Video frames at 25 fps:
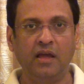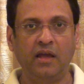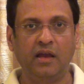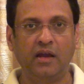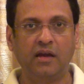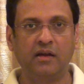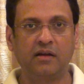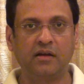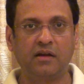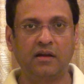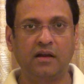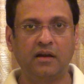
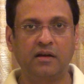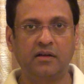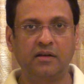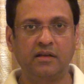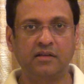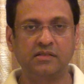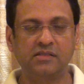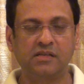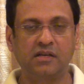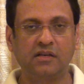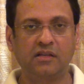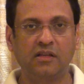it
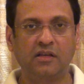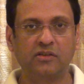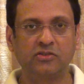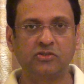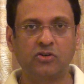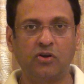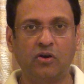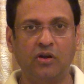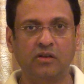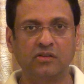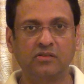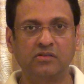tested the
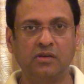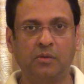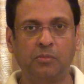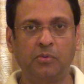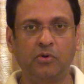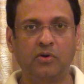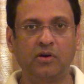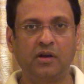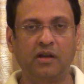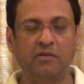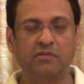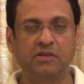strong
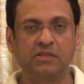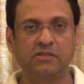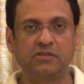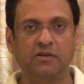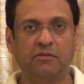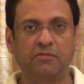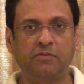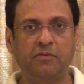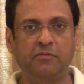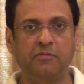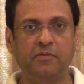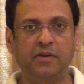support levels
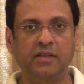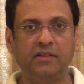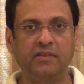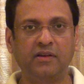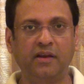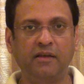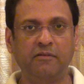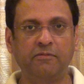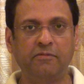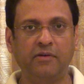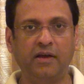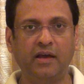of
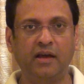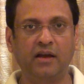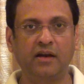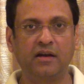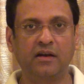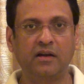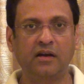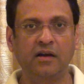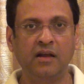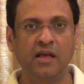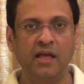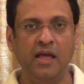
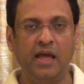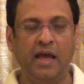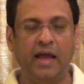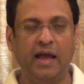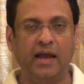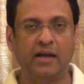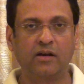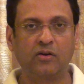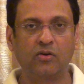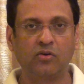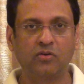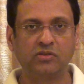53,500
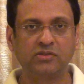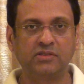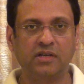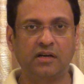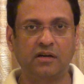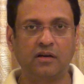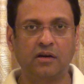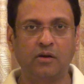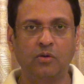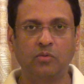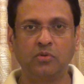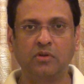and closed
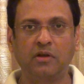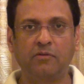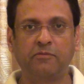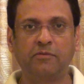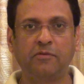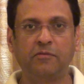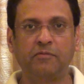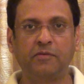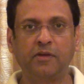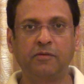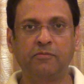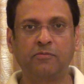at around the
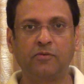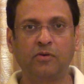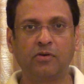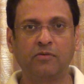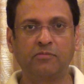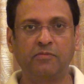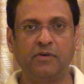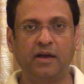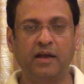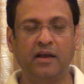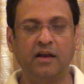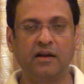
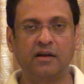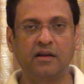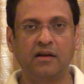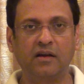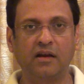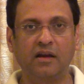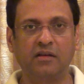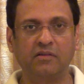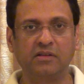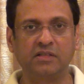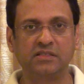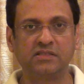
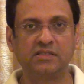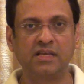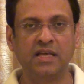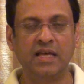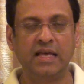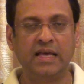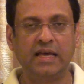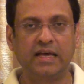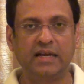54,500 levels.